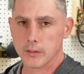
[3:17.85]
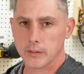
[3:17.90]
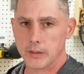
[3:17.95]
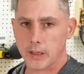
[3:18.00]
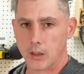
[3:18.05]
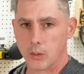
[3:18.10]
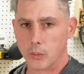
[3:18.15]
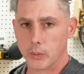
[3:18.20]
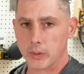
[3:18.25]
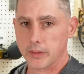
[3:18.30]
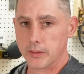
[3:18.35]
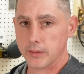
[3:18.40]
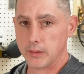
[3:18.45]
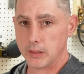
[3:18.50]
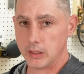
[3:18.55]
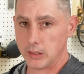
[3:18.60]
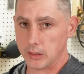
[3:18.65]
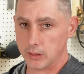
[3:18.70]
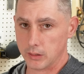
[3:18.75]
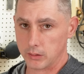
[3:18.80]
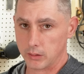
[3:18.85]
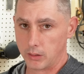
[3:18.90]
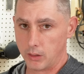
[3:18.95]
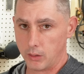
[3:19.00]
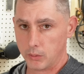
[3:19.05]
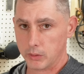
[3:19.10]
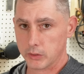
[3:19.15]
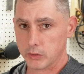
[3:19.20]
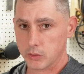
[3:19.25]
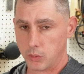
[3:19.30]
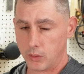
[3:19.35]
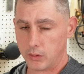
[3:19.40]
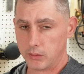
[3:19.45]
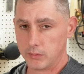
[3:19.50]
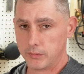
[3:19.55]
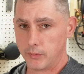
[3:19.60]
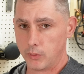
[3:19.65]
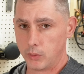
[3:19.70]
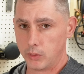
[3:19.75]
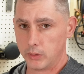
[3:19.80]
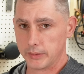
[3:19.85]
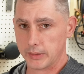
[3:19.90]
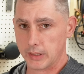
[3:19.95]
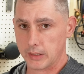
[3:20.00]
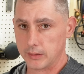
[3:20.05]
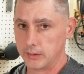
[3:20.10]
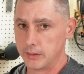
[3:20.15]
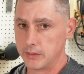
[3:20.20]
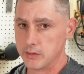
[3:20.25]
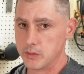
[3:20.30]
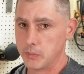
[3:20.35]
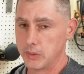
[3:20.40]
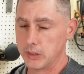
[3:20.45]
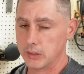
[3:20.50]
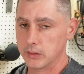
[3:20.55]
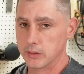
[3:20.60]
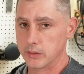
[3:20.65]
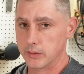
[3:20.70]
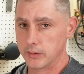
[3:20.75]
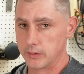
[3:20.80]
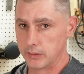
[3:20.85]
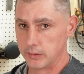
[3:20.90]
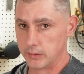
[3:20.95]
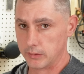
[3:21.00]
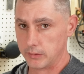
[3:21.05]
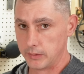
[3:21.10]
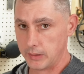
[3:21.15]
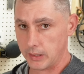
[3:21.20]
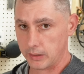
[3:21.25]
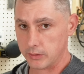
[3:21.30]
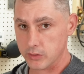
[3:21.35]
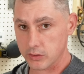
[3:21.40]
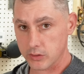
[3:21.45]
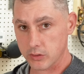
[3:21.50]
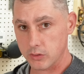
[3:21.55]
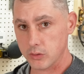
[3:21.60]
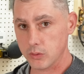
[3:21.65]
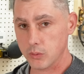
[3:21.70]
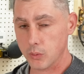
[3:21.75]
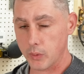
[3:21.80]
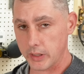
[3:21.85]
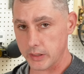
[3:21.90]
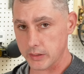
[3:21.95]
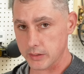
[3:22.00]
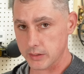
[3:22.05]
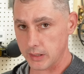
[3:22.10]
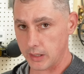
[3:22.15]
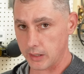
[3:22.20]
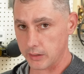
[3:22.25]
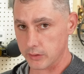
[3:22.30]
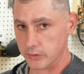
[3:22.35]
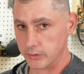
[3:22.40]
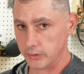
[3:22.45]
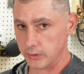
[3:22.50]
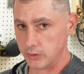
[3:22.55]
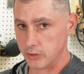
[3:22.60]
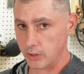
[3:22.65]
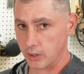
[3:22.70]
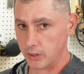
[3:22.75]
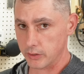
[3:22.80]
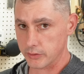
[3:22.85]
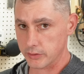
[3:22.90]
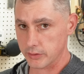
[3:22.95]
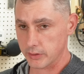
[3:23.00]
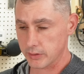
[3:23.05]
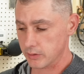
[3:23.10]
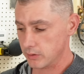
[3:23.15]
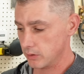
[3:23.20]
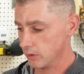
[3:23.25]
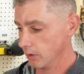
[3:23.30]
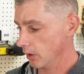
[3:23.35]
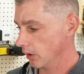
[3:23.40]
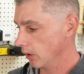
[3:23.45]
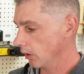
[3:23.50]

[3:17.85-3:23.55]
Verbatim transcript: Now with the lower 12 volt, that leads me into the next two ways to actually charge this.